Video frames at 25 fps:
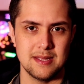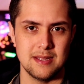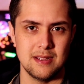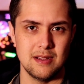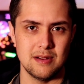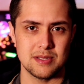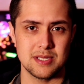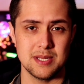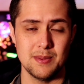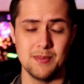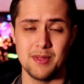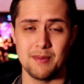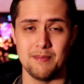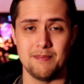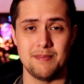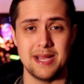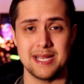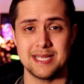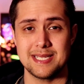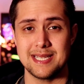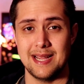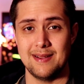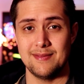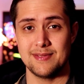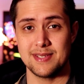you know, some of the
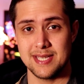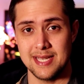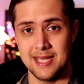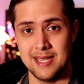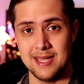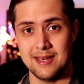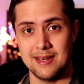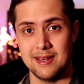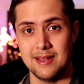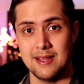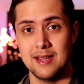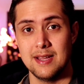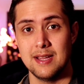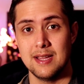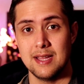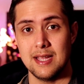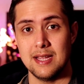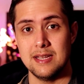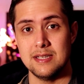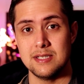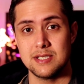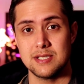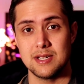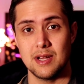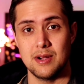best I've seen
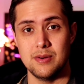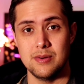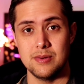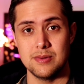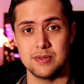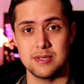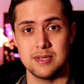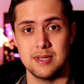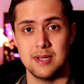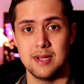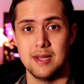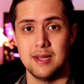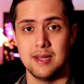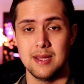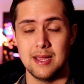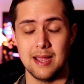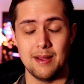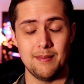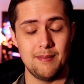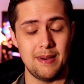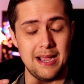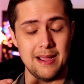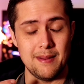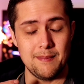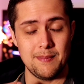in shows,
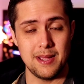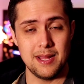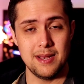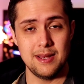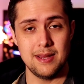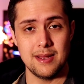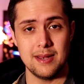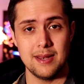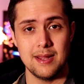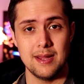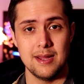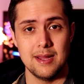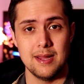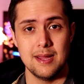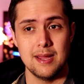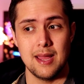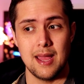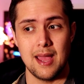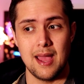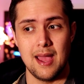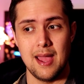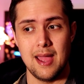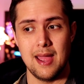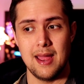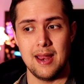in my opinion.
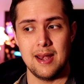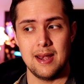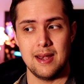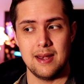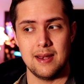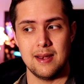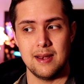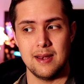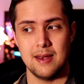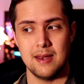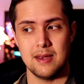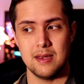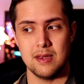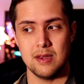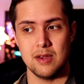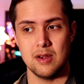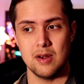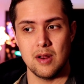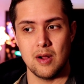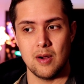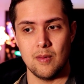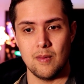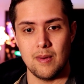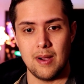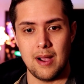And
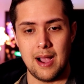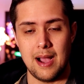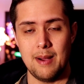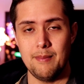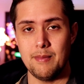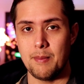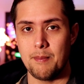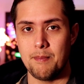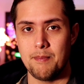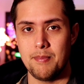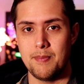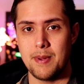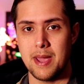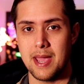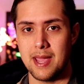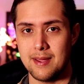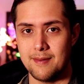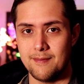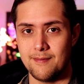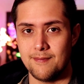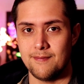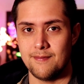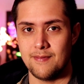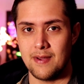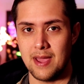you know, I'm a
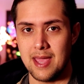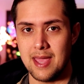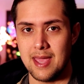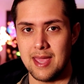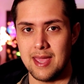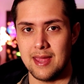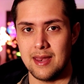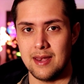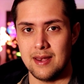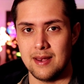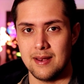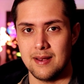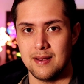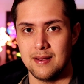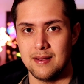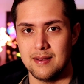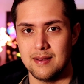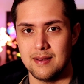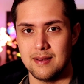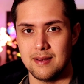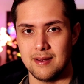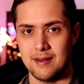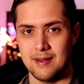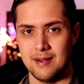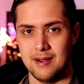big fan
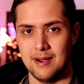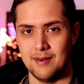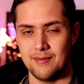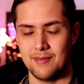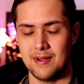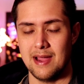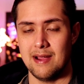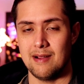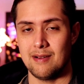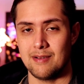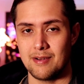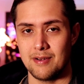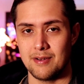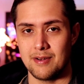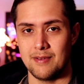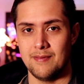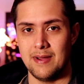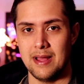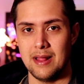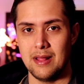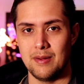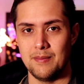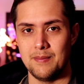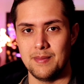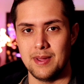of character
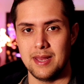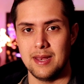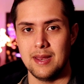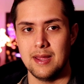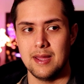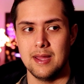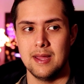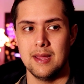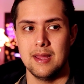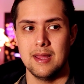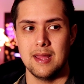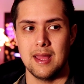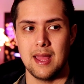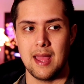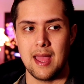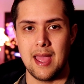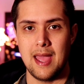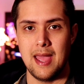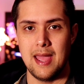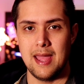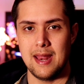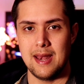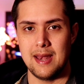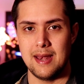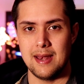development
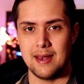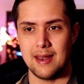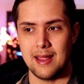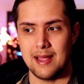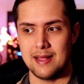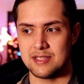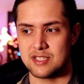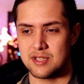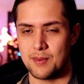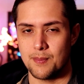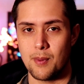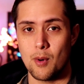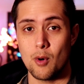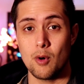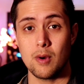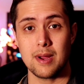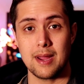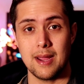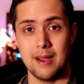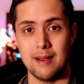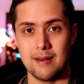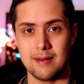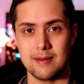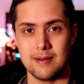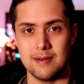and and support
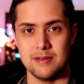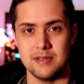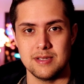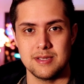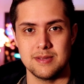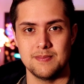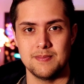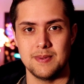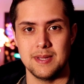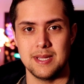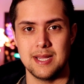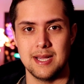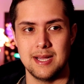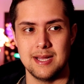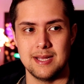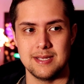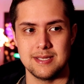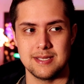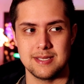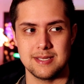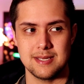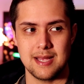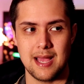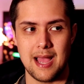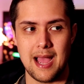characters
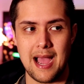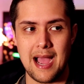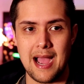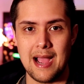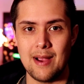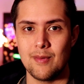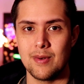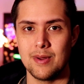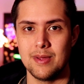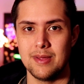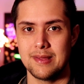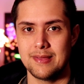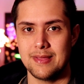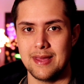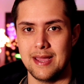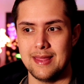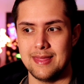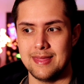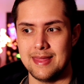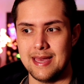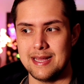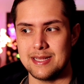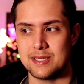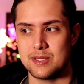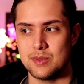because I really
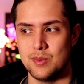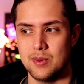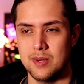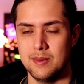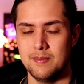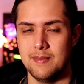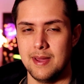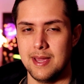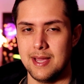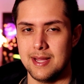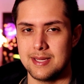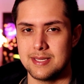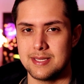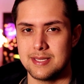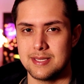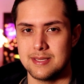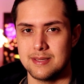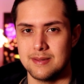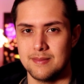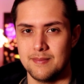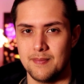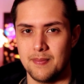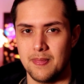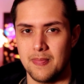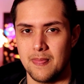think that's what makes